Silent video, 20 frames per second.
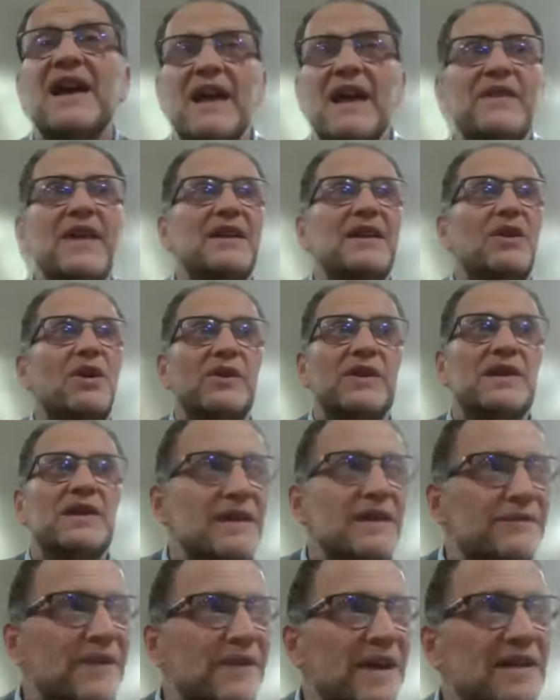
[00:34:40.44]
and then all the
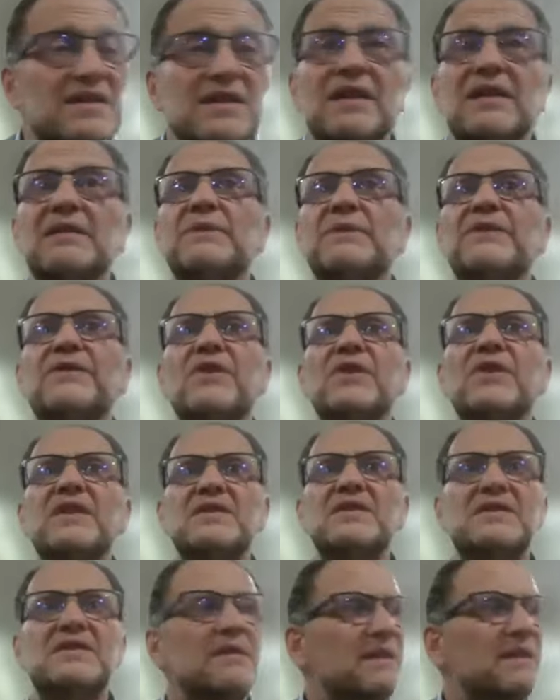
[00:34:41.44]
different
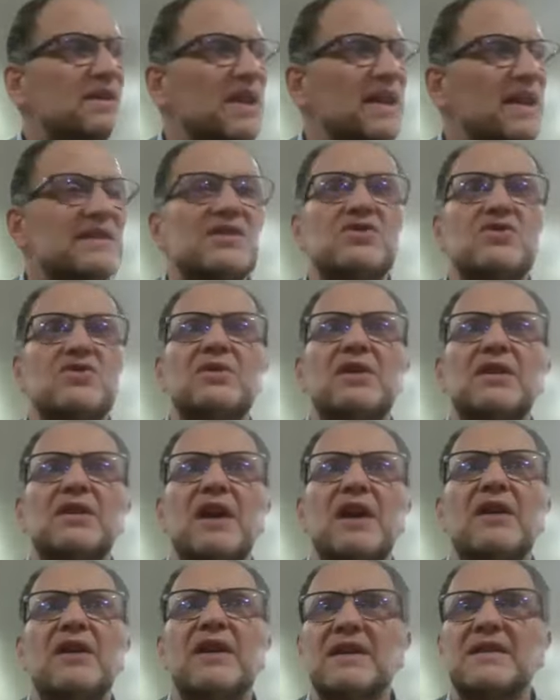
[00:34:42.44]
get to
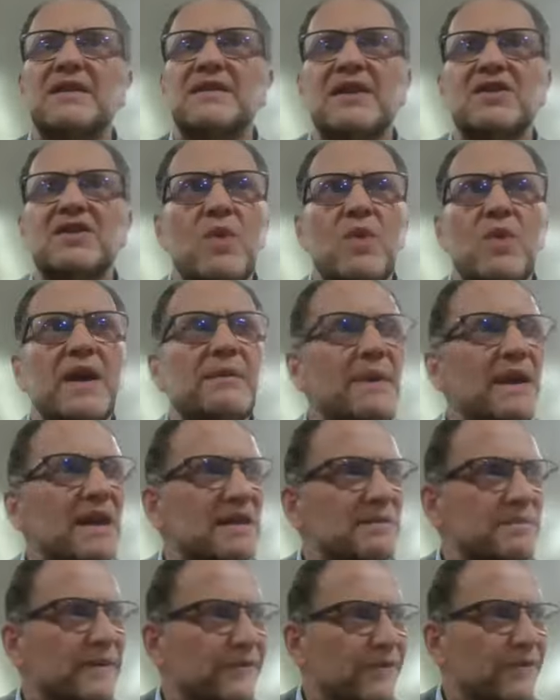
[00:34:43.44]
like 20
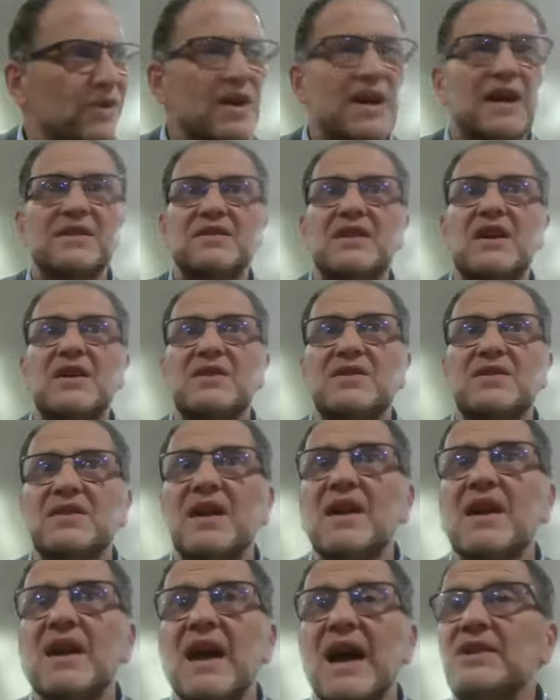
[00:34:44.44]
minutes before
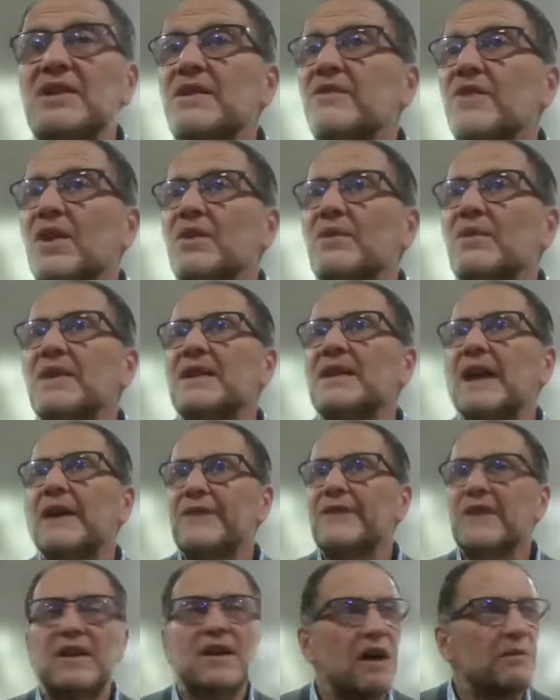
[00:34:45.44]
you've got to eat the
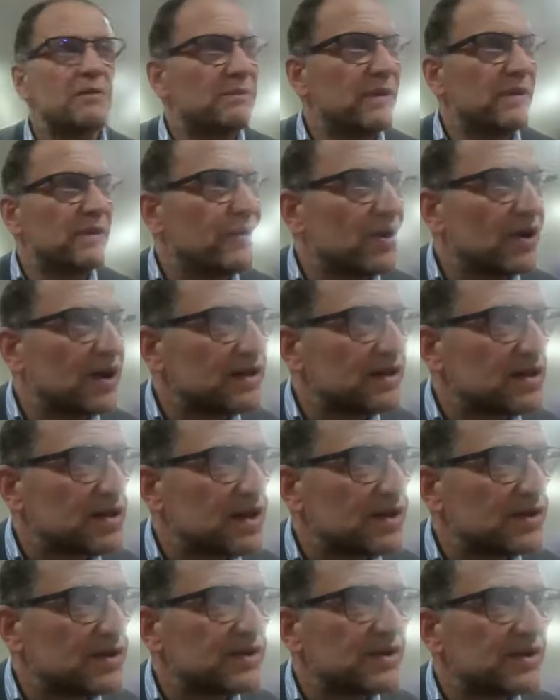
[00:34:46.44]
afikoman.
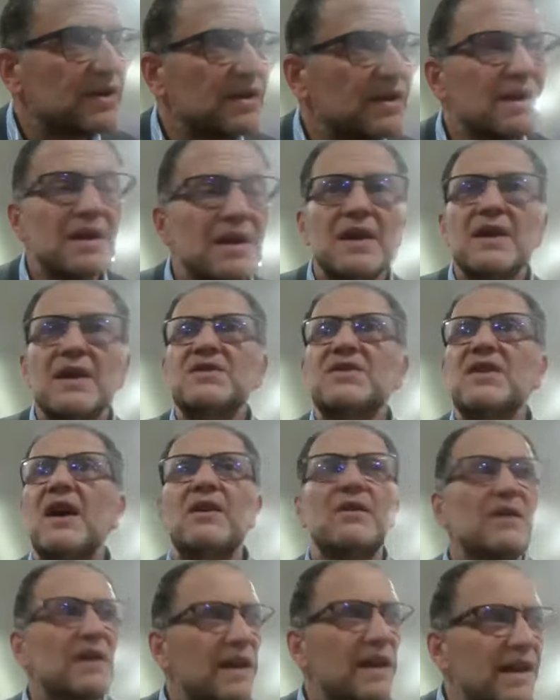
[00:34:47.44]

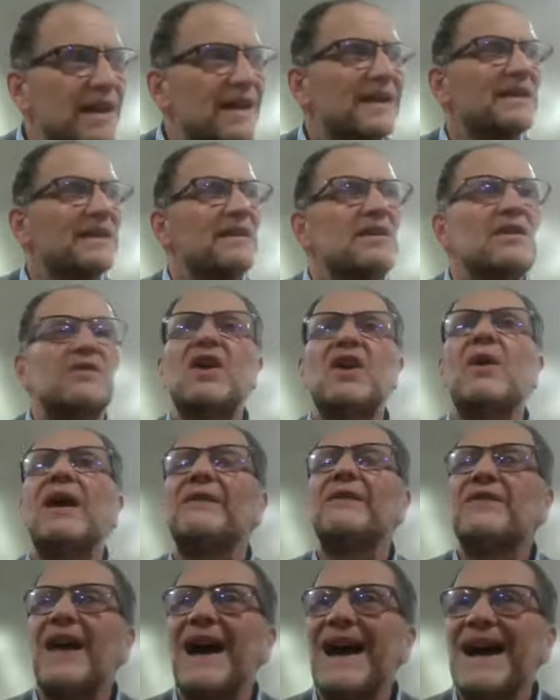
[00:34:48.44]
So you don't
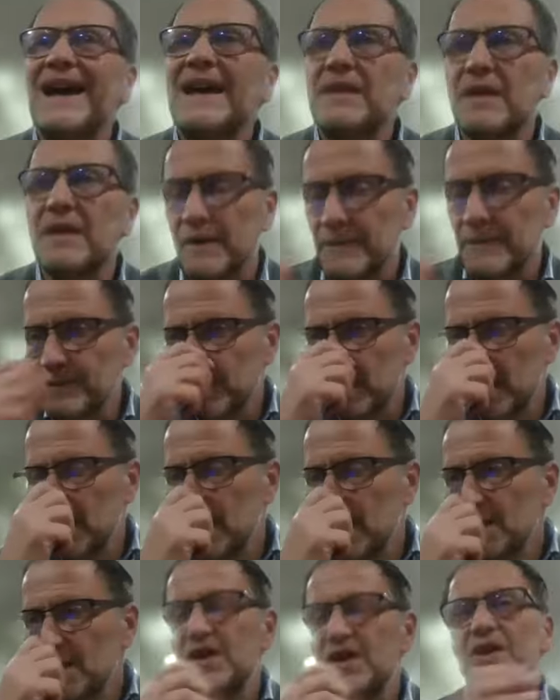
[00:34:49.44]
have that either.
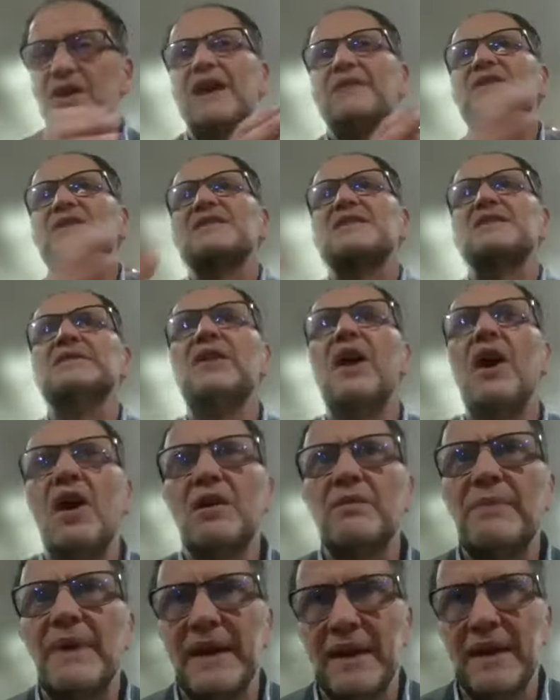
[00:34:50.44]
So you have this
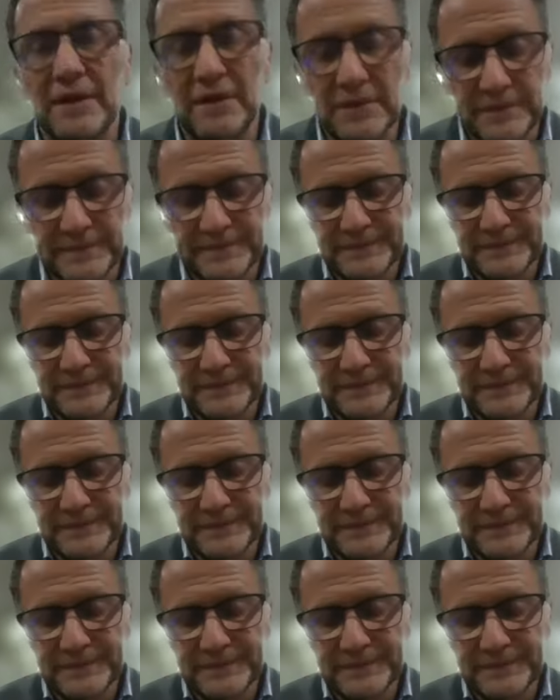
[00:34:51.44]
long meal